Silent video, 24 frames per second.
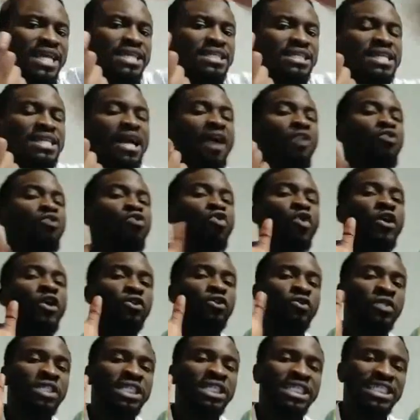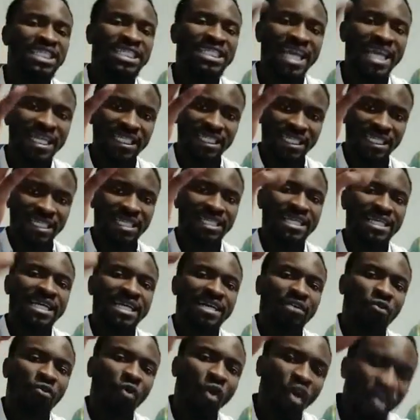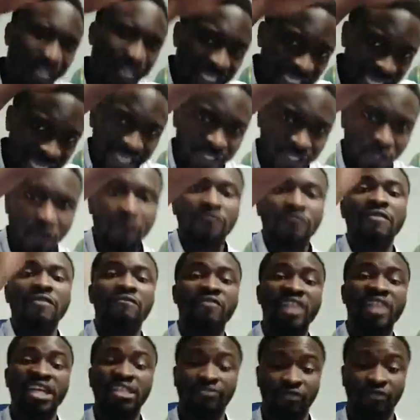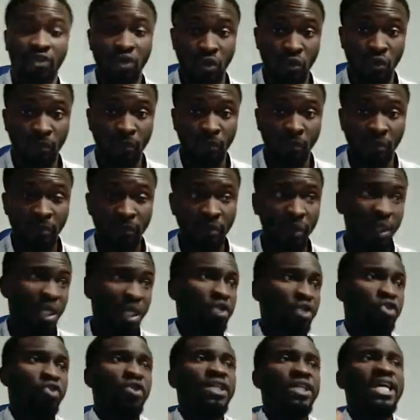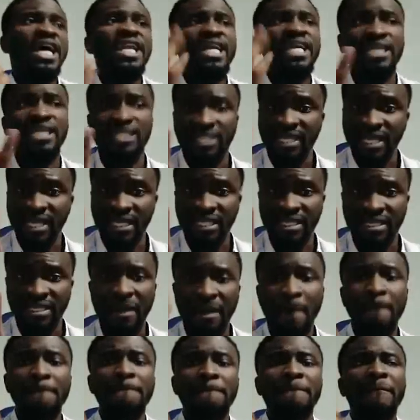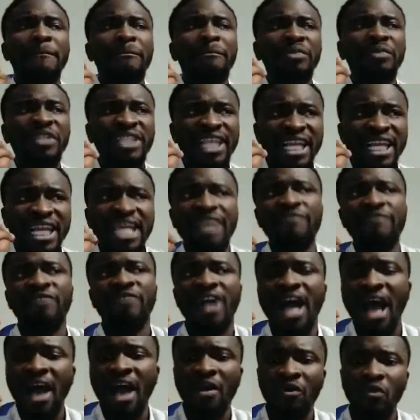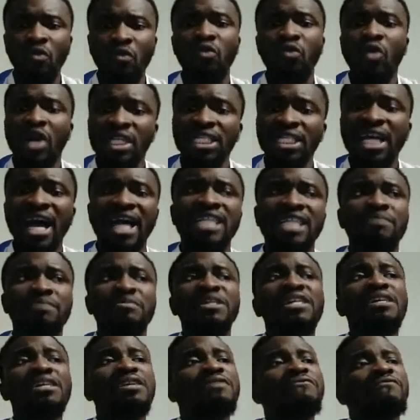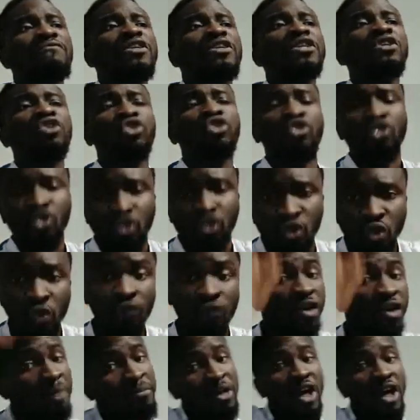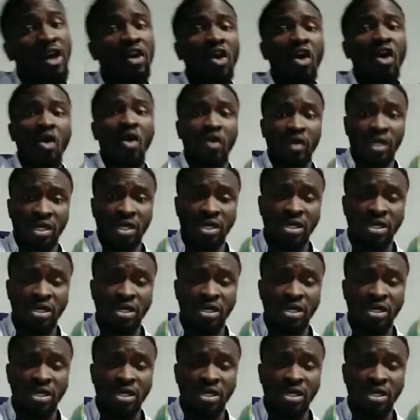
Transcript: now going to detect the context of the verse for you. So then he says, deliver what has been revealed to you from your Lord.